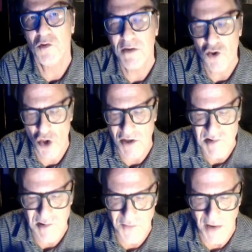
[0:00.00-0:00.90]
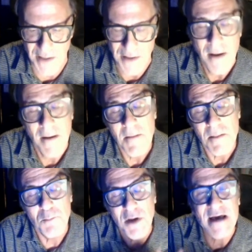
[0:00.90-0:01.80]
be justified.
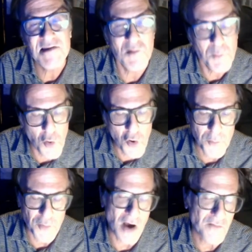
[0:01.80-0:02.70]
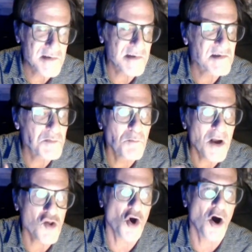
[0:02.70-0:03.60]
But as a poor province, it's
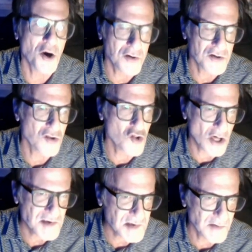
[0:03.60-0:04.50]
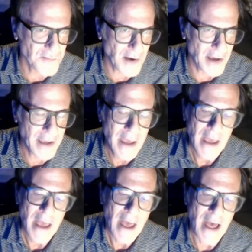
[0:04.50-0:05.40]
much harder to justify.
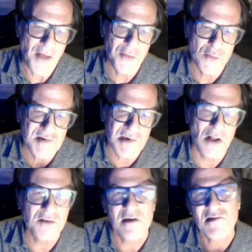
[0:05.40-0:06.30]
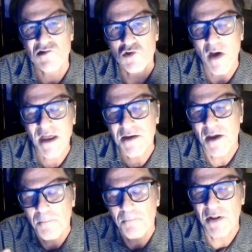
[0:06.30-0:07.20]
And the result is you end
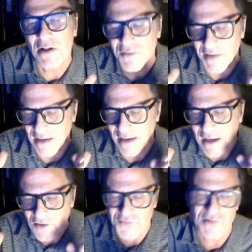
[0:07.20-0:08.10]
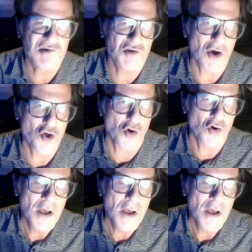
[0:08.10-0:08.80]
up building infrastructure